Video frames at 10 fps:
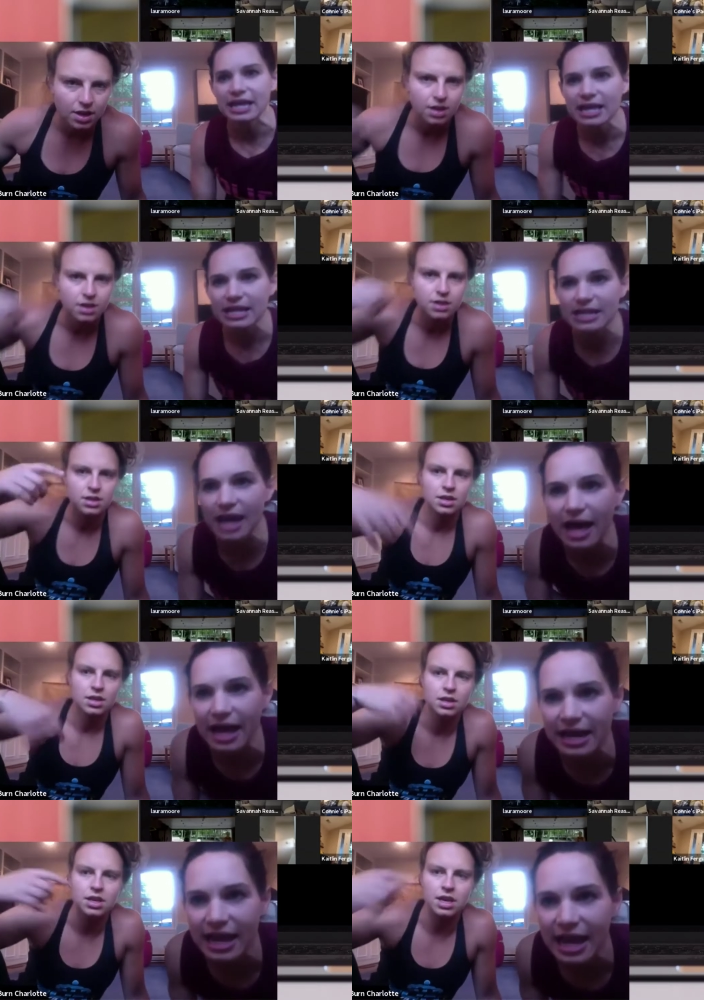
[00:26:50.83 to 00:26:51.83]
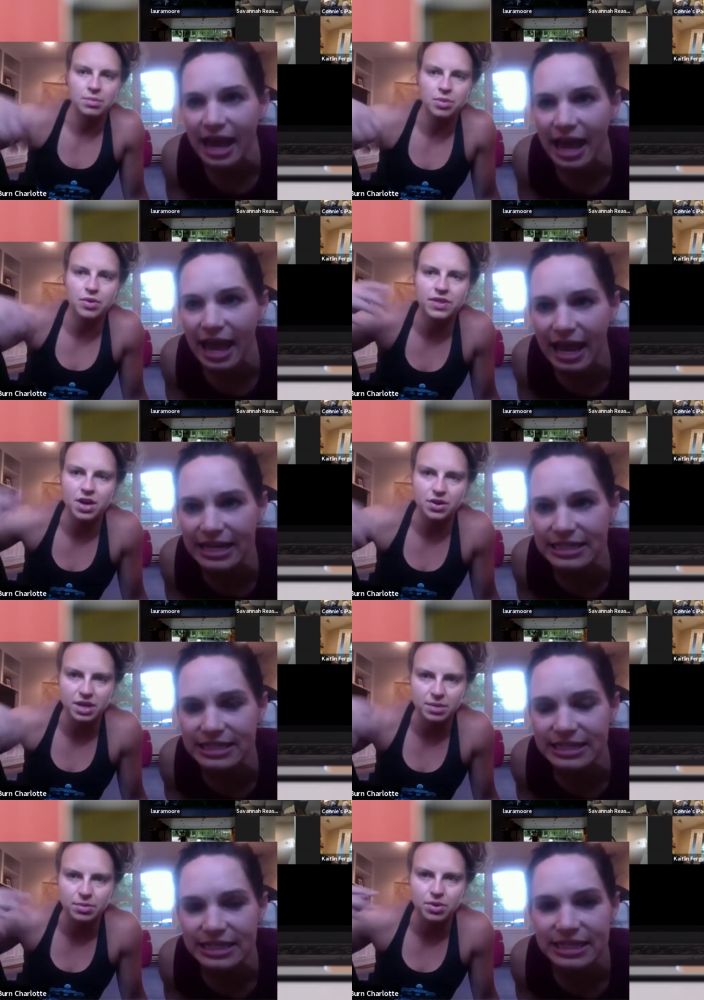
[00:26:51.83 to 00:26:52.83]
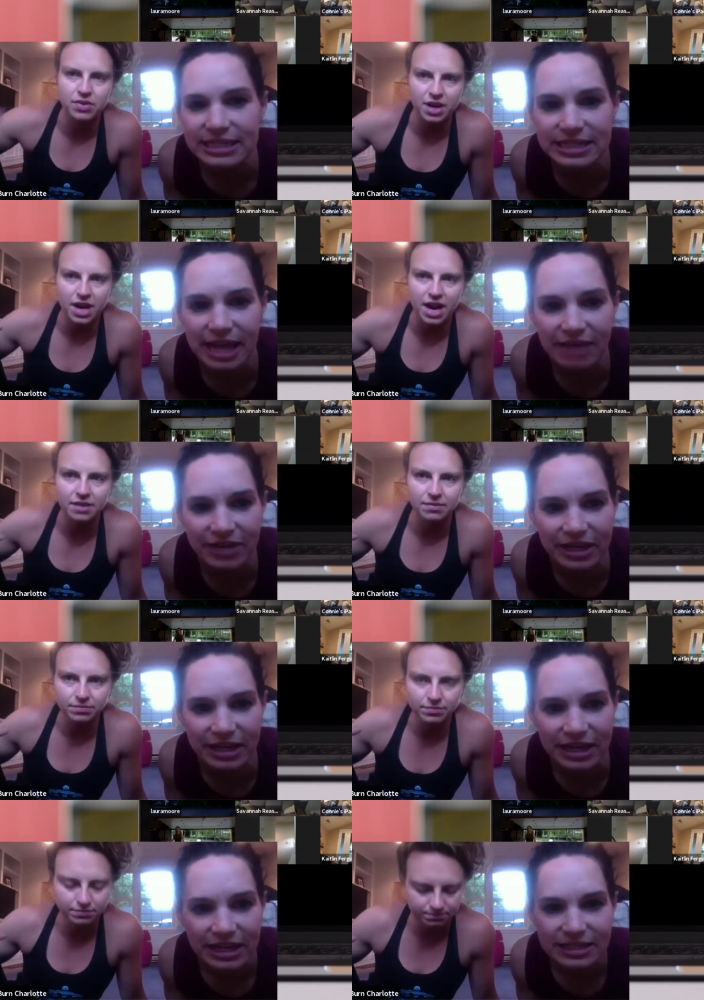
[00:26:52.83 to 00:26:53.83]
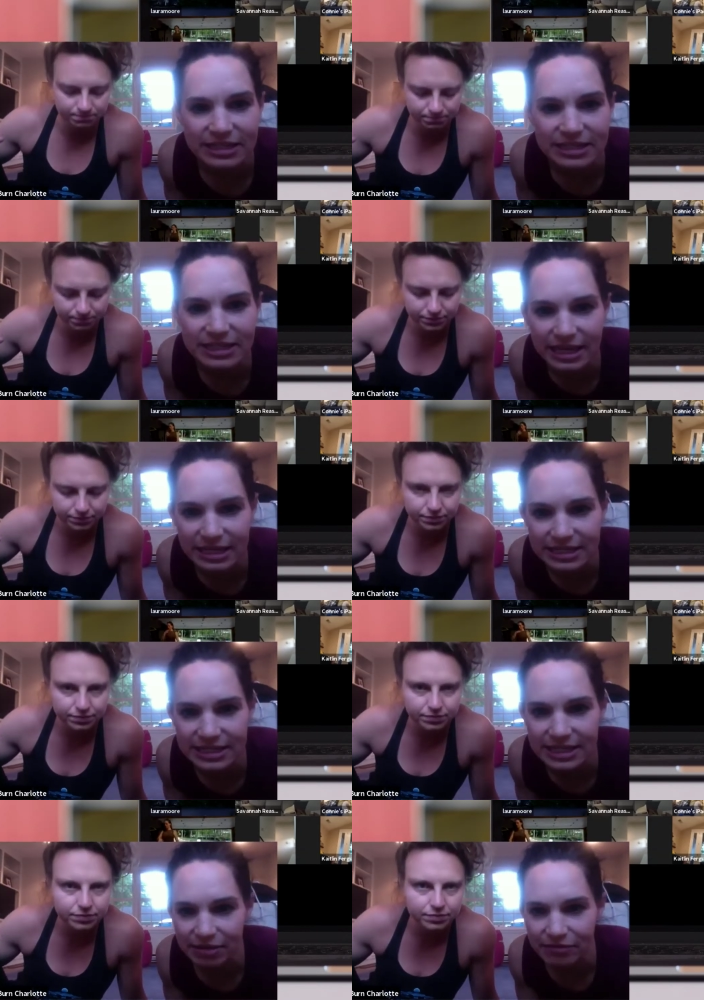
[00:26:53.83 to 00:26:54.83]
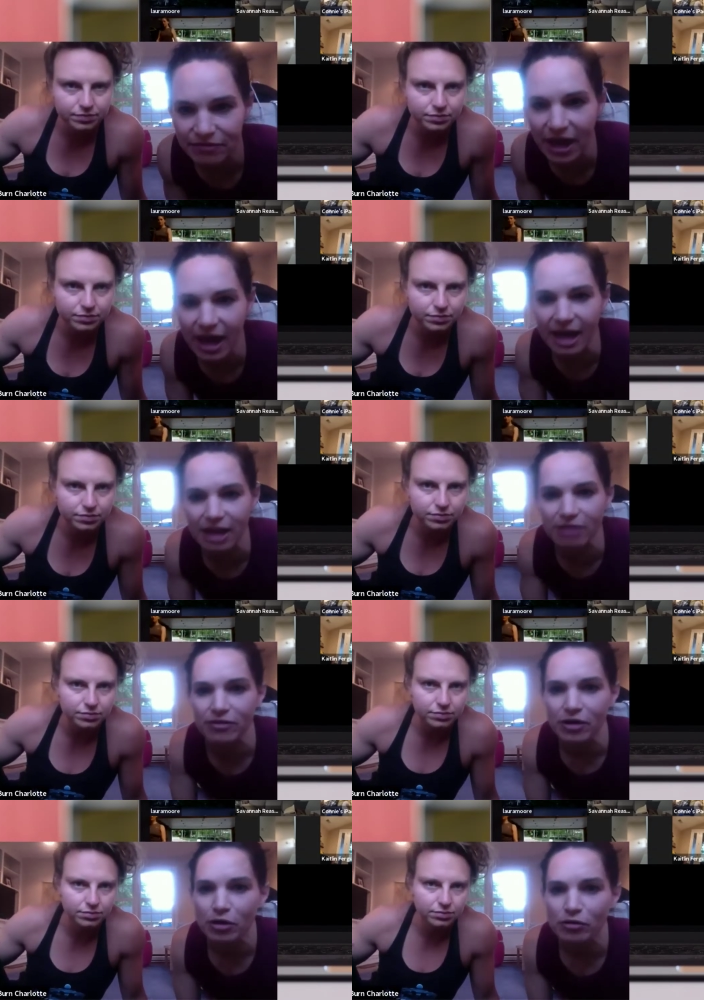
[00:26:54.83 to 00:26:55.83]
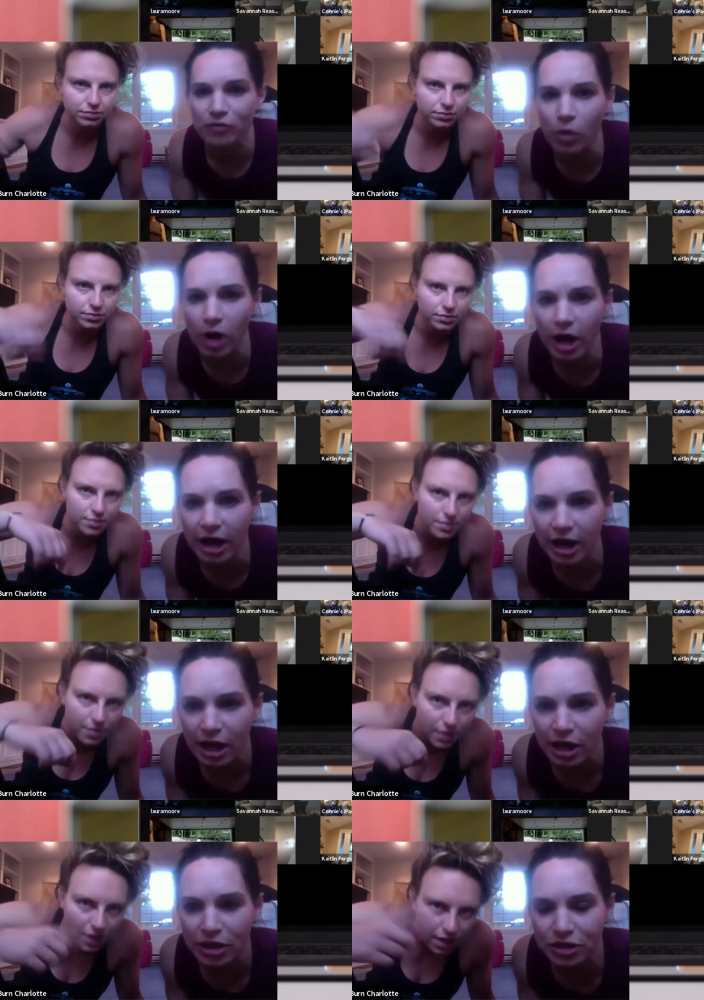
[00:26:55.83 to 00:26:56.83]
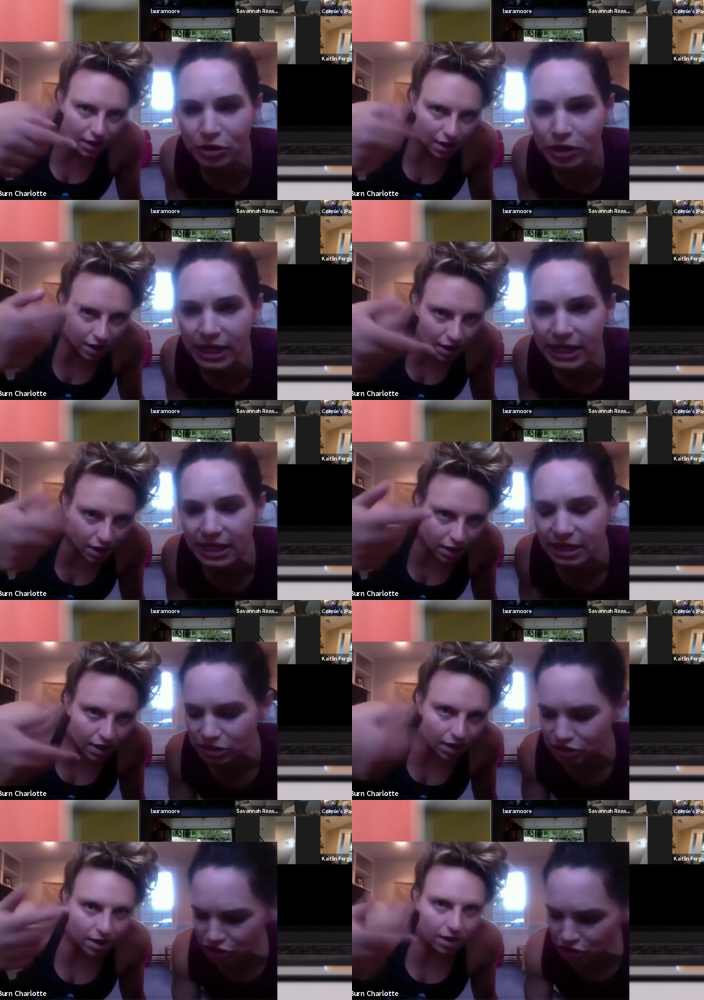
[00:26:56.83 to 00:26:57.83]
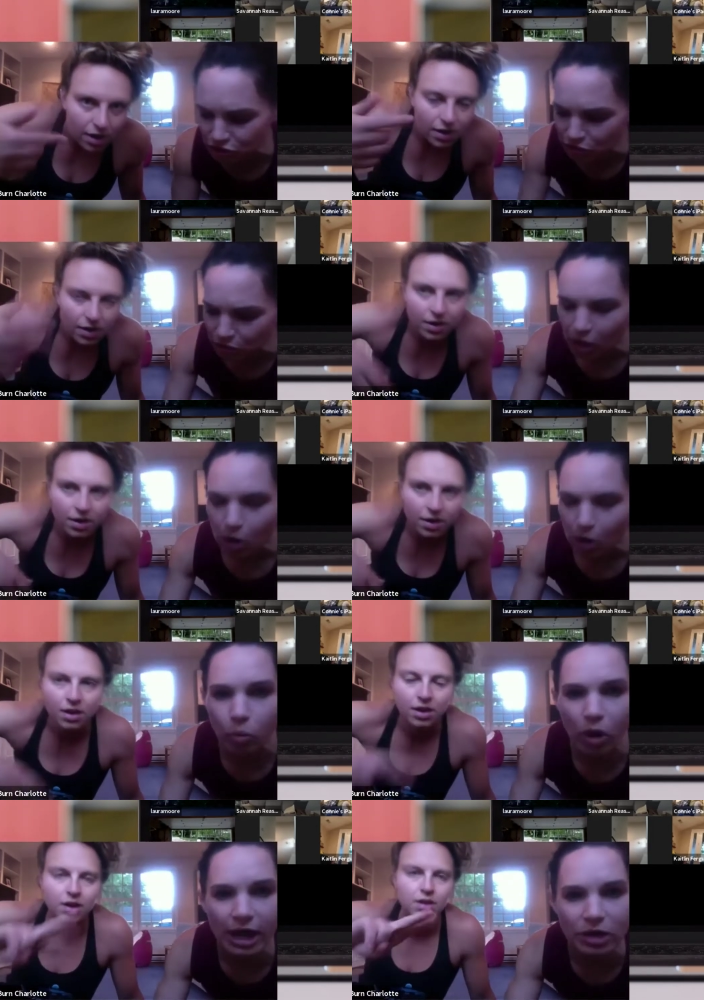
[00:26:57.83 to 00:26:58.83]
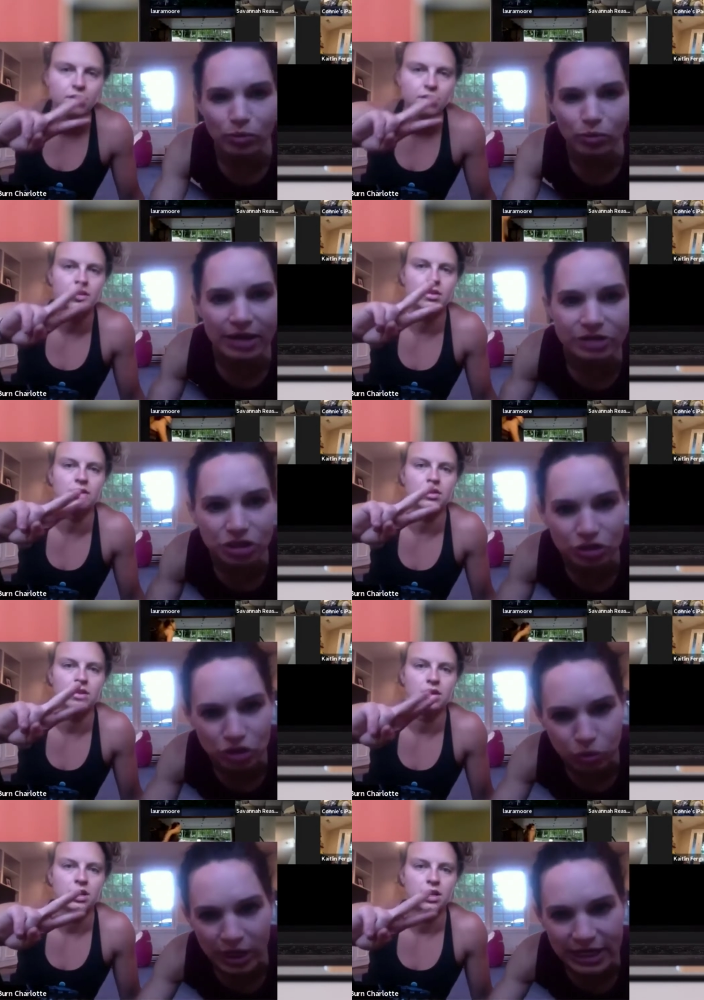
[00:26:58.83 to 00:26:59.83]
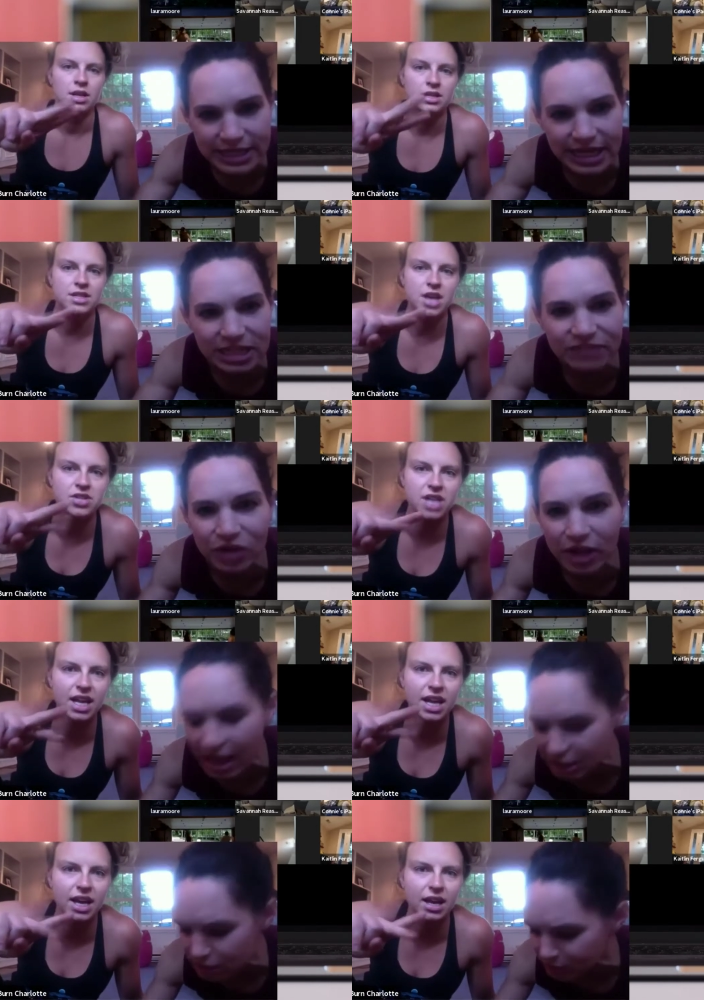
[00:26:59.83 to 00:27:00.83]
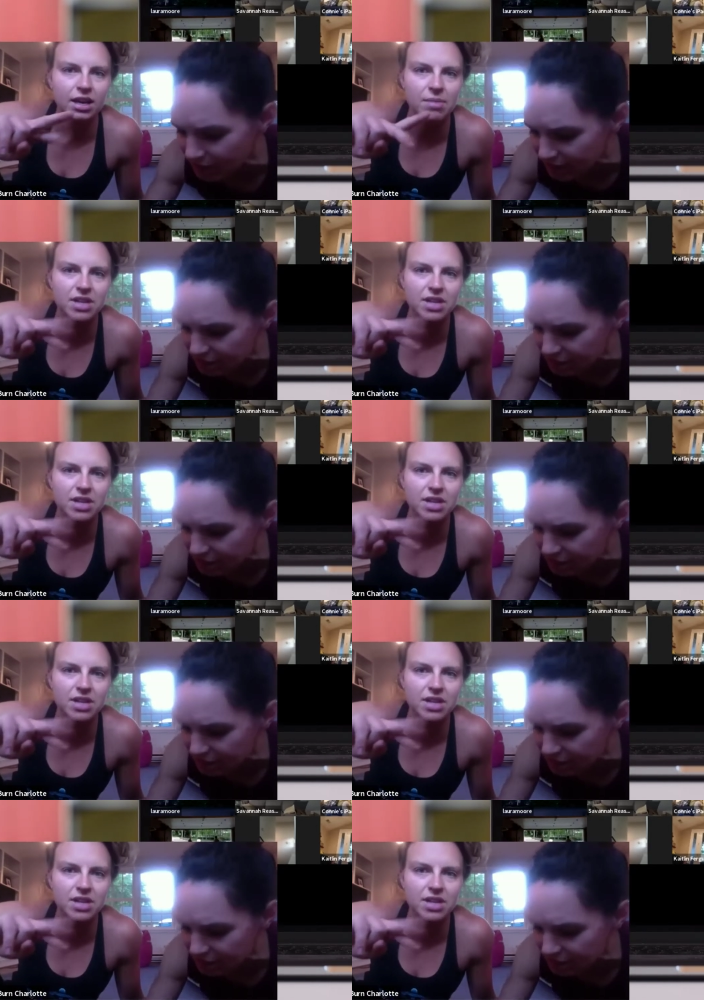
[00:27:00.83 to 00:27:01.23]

Speaker 1: nine, keep moving eight, though, keep moving, seven, right? six, five, four, three, two, one. Round two, 20 seconds. Go, full Shelly. out sprint. Come Let's on, go.